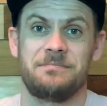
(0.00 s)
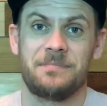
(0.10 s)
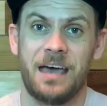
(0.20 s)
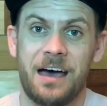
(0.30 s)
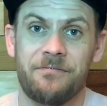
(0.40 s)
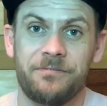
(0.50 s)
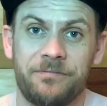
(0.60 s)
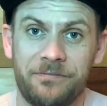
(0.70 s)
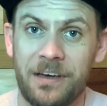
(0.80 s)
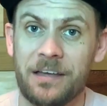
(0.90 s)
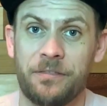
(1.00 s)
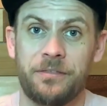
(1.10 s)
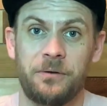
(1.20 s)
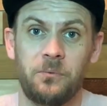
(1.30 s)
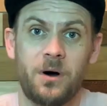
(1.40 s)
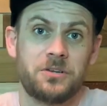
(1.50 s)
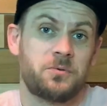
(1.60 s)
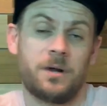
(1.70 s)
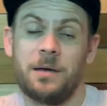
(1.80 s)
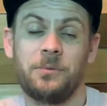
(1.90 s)
have faith and watch
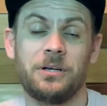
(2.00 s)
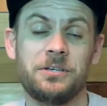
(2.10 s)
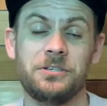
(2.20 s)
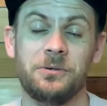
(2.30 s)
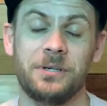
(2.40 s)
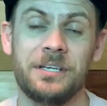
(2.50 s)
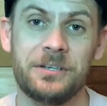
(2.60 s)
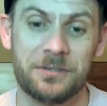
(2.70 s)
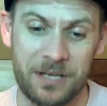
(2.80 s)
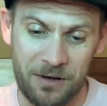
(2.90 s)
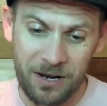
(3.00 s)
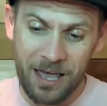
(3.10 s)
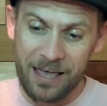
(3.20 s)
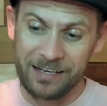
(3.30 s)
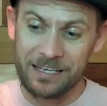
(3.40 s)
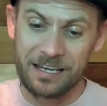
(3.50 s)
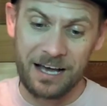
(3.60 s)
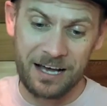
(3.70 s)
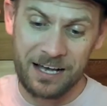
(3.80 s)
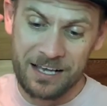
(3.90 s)
what I'm going to do. And he goes out and he
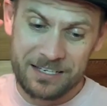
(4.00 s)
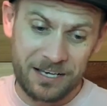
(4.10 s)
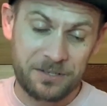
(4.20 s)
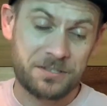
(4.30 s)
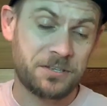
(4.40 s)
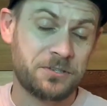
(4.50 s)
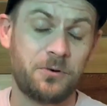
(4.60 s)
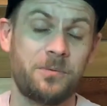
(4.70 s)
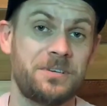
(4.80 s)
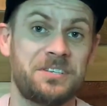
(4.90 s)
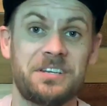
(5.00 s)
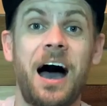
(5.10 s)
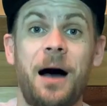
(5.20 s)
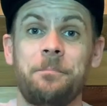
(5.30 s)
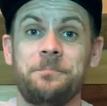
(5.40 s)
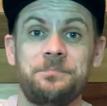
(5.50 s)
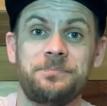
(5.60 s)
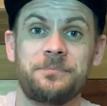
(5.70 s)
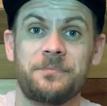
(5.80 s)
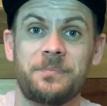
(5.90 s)
tells the storm to stop.
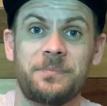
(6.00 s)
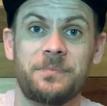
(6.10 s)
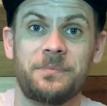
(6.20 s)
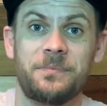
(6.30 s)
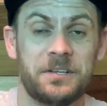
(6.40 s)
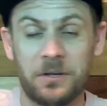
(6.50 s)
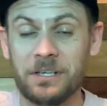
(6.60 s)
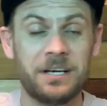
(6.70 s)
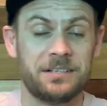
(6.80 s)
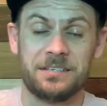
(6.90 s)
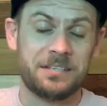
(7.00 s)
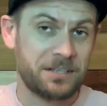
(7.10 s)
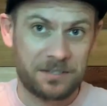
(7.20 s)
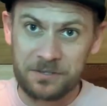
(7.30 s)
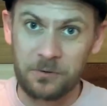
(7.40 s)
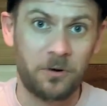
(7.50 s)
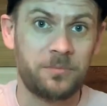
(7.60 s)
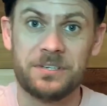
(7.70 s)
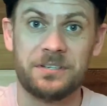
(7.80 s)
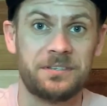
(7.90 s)
That's all he does. He tells the
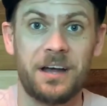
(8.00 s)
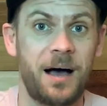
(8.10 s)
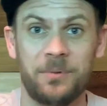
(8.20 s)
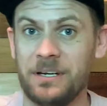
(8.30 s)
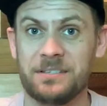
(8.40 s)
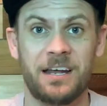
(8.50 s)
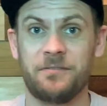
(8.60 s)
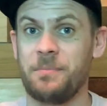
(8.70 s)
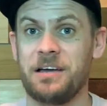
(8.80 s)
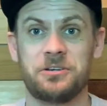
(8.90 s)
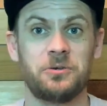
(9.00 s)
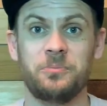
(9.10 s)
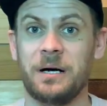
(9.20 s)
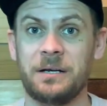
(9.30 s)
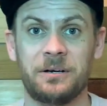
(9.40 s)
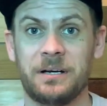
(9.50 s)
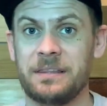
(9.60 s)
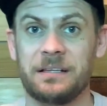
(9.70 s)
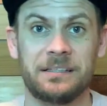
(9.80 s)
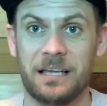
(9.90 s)
storm to stop. He doesn't have a magical button or
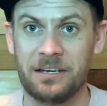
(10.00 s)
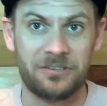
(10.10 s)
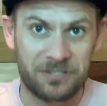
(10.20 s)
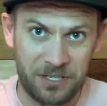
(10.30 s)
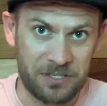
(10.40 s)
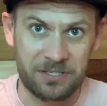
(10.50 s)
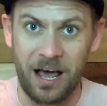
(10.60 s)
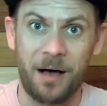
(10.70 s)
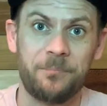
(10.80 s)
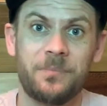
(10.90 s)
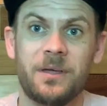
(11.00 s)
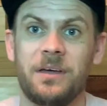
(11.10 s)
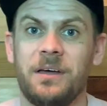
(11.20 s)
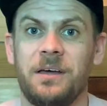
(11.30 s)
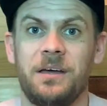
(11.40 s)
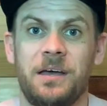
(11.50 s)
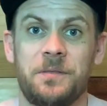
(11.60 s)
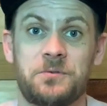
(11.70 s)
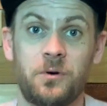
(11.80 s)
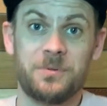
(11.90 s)
anything like that. He just says stop. And
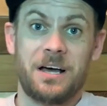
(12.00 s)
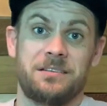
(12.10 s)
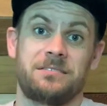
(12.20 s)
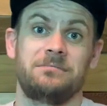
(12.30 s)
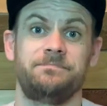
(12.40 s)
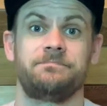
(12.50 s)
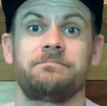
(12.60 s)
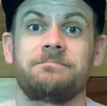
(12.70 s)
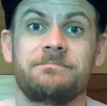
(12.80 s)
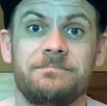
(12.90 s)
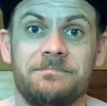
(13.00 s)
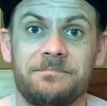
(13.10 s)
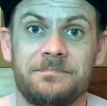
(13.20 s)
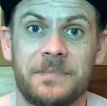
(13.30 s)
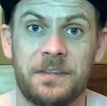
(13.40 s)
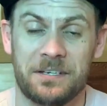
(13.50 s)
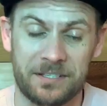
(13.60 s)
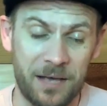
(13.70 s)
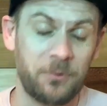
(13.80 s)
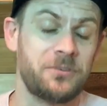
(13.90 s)
the storm does. And the
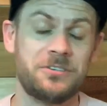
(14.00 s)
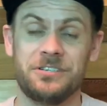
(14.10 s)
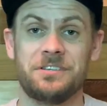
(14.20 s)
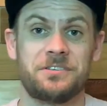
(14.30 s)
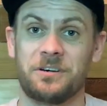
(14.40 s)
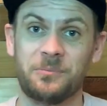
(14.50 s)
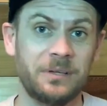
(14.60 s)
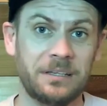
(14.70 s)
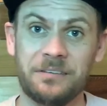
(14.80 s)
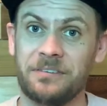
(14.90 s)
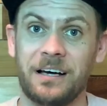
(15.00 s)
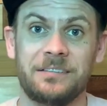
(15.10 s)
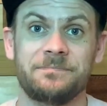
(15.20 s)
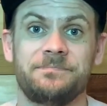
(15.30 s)
disciples and Jesus are completely fine.